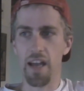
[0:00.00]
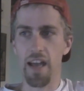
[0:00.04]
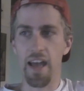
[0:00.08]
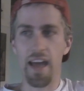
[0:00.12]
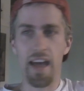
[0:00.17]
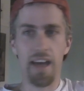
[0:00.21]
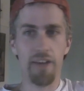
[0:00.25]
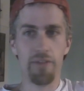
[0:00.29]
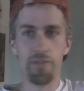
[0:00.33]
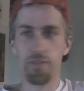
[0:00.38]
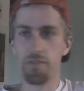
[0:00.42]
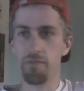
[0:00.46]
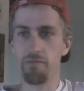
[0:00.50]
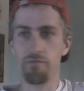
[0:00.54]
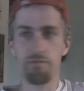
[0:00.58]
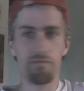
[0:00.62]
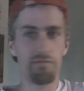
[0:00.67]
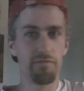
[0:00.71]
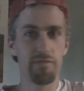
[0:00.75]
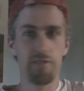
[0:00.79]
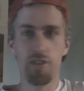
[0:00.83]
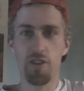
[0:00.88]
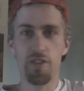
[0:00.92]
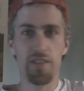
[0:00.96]
I
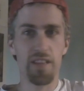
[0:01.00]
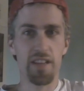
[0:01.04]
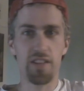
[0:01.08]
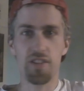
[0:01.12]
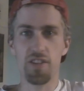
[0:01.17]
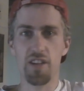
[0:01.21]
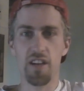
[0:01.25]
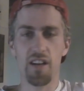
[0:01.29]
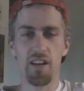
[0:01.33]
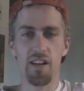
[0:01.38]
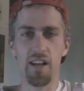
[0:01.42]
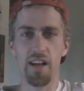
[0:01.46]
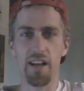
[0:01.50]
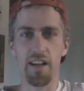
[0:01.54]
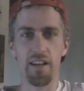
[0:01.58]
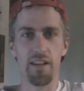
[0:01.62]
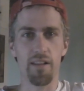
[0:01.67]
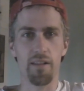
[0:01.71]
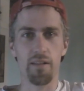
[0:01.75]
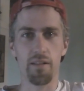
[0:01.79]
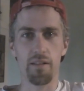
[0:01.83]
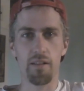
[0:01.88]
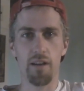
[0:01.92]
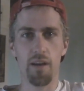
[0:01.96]
haven't turned that channel on
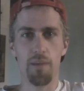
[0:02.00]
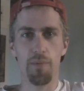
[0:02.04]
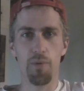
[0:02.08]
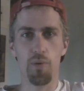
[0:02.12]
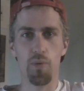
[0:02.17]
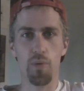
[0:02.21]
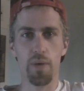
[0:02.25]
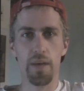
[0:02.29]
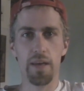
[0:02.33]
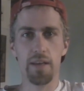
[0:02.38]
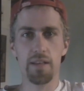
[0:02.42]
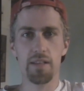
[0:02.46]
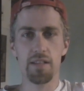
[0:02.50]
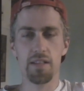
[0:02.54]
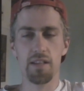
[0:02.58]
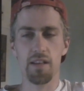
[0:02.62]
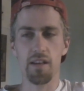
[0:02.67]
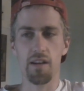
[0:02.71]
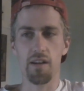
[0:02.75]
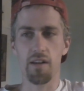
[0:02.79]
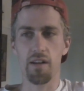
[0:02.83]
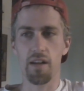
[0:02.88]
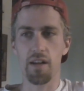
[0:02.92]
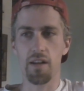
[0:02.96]
in a couple weeks
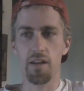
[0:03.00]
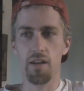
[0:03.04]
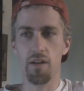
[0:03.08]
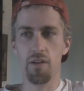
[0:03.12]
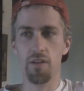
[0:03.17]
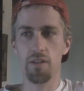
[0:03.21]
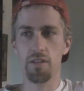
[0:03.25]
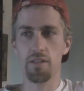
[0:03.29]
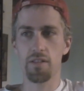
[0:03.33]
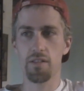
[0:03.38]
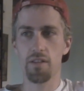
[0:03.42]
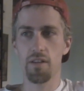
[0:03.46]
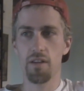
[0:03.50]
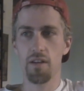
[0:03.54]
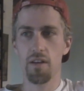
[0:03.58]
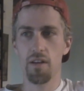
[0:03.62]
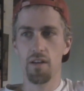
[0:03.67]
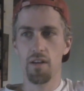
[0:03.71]
here, and I noticed